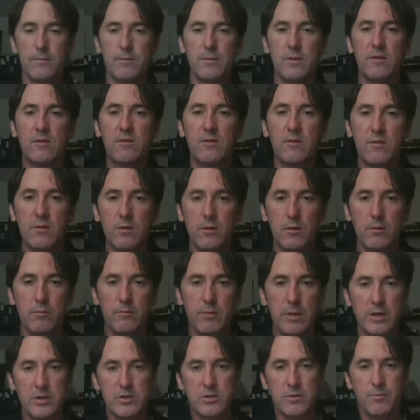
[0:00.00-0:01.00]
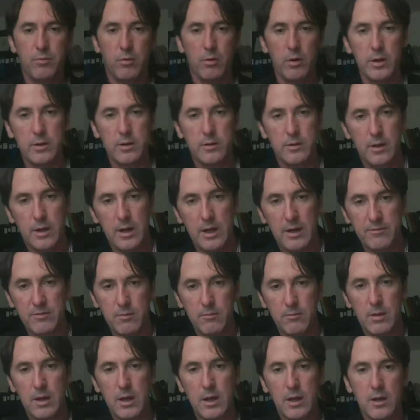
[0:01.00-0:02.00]
This is a major point that I have
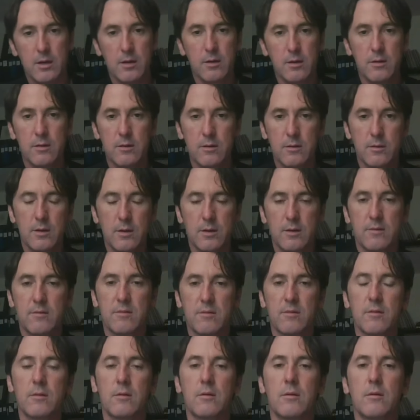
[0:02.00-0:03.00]
to make, that